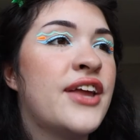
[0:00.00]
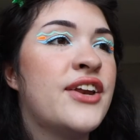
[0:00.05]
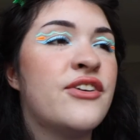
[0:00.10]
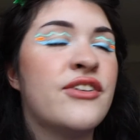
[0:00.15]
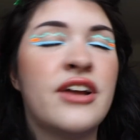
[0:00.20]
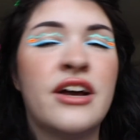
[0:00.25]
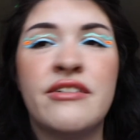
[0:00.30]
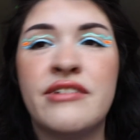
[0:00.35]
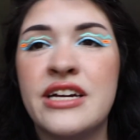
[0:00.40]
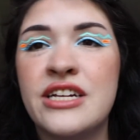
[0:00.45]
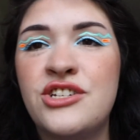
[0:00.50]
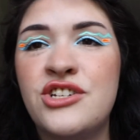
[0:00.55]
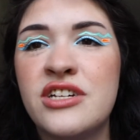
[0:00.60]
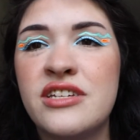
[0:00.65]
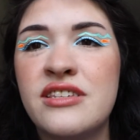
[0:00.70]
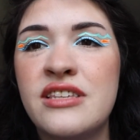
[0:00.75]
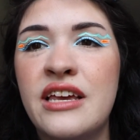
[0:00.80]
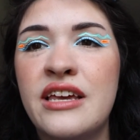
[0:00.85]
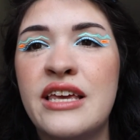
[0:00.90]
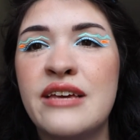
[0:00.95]
don't know, it
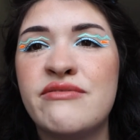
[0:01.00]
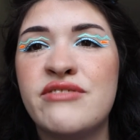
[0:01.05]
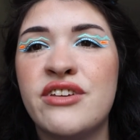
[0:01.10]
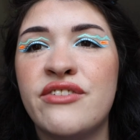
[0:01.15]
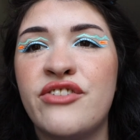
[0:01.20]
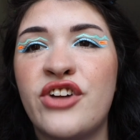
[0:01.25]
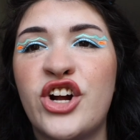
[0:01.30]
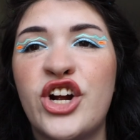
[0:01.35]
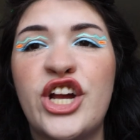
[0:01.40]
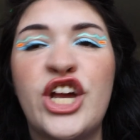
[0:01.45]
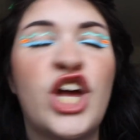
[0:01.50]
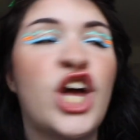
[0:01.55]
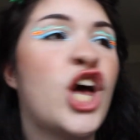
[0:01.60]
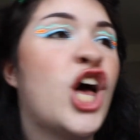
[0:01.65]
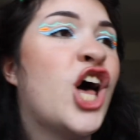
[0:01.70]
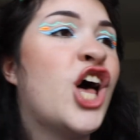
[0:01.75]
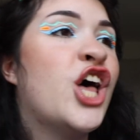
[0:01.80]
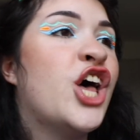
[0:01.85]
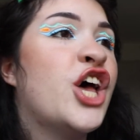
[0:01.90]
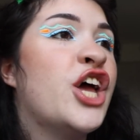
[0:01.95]
just like gives a very
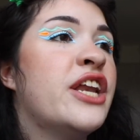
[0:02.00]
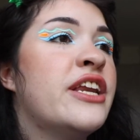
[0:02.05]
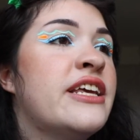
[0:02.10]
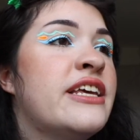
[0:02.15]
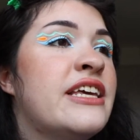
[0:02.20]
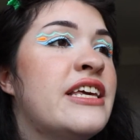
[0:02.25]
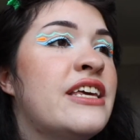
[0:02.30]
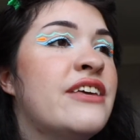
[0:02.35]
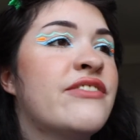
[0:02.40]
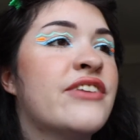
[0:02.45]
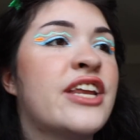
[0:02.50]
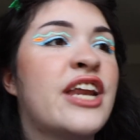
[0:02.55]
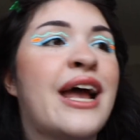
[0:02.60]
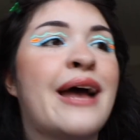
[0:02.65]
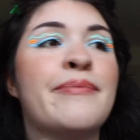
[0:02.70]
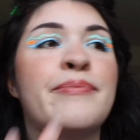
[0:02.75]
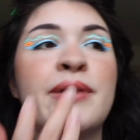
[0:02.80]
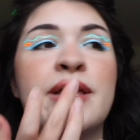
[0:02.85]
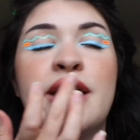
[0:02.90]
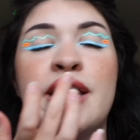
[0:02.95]
uneven
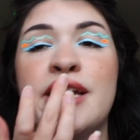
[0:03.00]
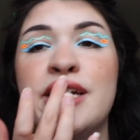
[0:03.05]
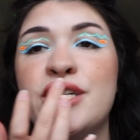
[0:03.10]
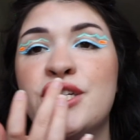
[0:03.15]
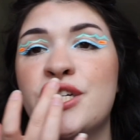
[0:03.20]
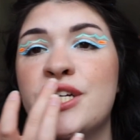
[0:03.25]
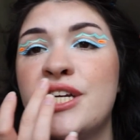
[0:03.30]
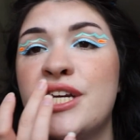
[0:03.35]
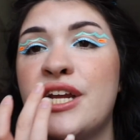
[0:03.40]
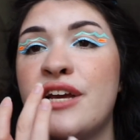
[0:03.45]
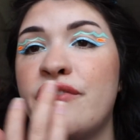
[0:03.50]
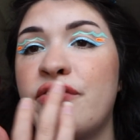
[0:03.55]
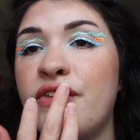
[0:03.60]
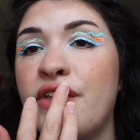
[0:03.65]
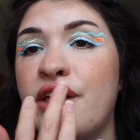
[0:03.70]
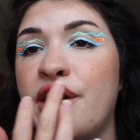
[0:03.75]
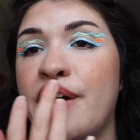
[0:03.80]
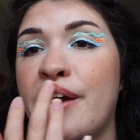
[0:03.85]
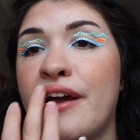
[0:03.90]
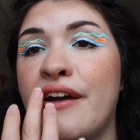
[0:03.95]
application. I feel
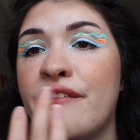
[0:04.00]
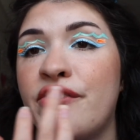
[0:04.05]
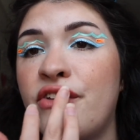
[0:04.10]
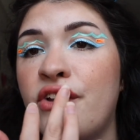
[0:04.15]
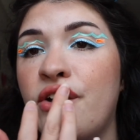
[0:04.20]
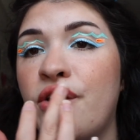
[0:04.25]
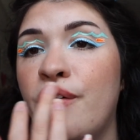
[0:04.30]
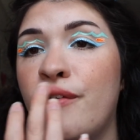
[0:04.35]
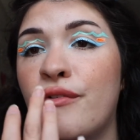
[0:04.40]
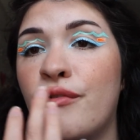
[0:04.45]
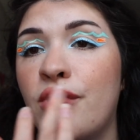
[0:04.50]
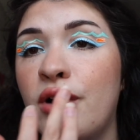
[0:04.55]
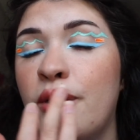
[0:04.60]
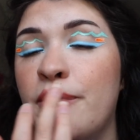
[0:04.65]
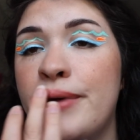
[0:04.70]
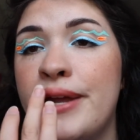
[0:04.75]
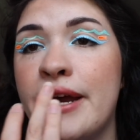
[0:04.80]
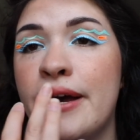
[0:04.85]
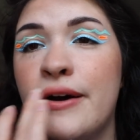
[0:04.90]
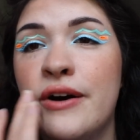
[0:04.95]
like I have to go
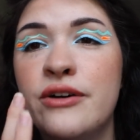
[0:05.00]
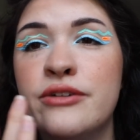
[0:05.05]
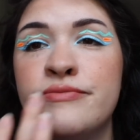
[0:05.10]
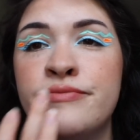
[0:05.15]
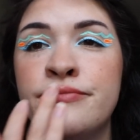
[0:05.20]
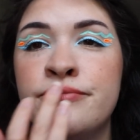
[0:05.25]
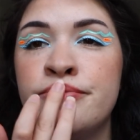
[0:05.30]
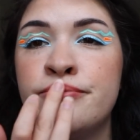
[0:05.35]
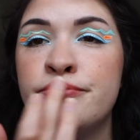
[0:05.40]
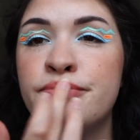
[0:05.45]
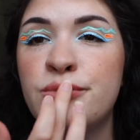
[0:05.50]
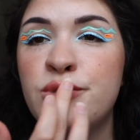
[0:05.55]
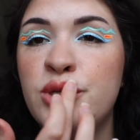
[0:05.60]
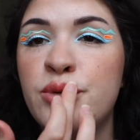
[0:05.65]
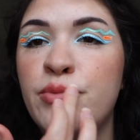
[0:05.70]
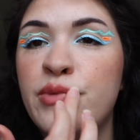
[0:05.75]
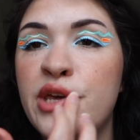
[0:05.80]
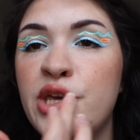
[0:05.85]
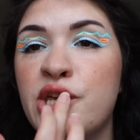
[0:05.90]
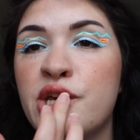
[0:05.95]
rub it out
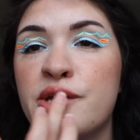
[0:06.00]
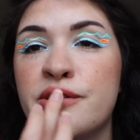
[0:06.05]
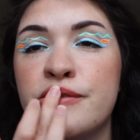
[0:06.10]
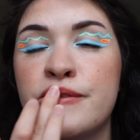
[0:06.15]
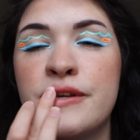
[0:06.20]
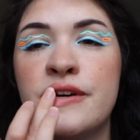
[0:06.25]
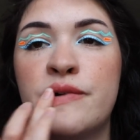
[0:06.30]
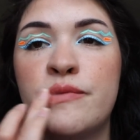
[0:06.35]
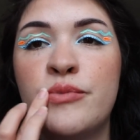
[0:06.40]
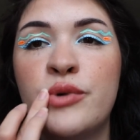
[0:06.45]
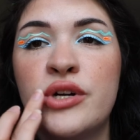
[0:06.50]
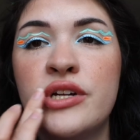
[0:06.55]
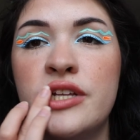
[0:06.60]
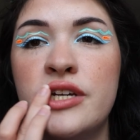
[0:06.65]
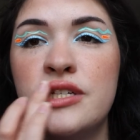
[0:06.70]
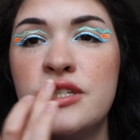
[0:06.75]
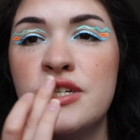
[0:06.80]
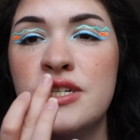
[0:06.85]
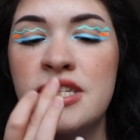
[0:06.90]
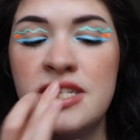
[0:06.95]
to make it look more
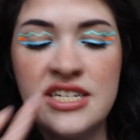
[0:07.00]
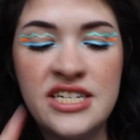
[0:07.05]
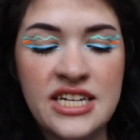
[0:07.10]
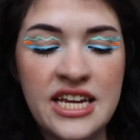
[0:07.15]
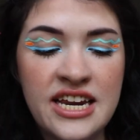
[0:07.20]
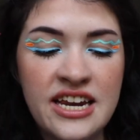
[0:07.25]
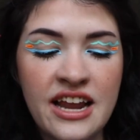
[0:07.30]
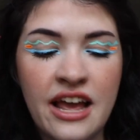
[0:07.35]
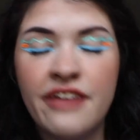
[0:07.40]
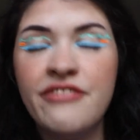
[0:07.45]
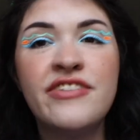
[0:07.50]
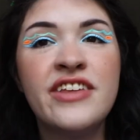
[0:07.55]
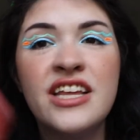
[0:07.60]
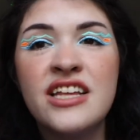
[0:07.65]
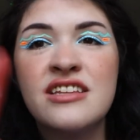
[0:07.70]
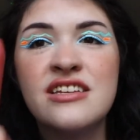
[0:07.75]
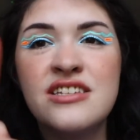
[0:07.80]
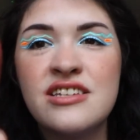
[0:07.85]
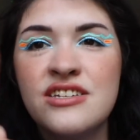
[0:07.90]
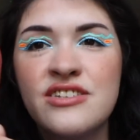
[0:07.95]
like just a tint. I feel
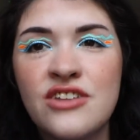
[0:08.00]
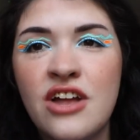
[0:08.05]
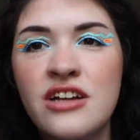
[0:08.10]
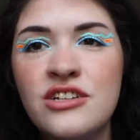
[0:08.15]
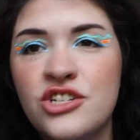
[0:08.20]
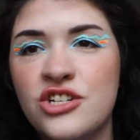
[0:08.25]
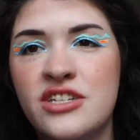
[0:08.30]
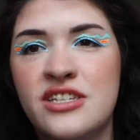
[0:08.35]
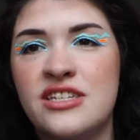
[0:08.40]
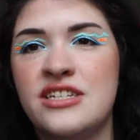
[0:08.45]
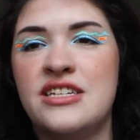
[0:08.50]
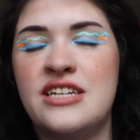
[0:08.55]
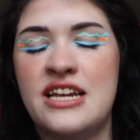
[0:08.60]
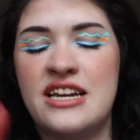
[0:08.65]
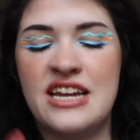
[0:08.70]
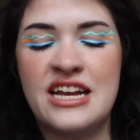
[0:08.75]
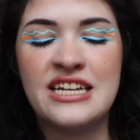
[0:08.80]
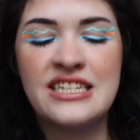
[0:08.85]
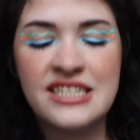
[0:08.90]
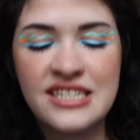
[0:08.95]
like this is not just a
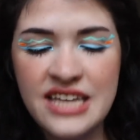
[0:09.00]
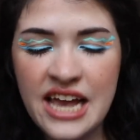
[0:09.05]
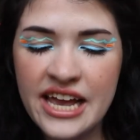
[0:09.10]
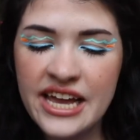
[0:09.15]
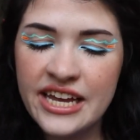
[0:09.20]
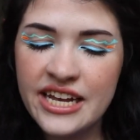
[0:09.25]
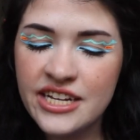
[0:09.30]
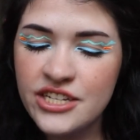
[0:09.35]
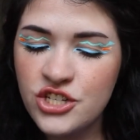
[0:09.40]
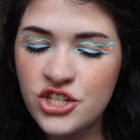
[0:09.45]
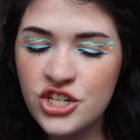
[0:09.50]
tint. It's saying it's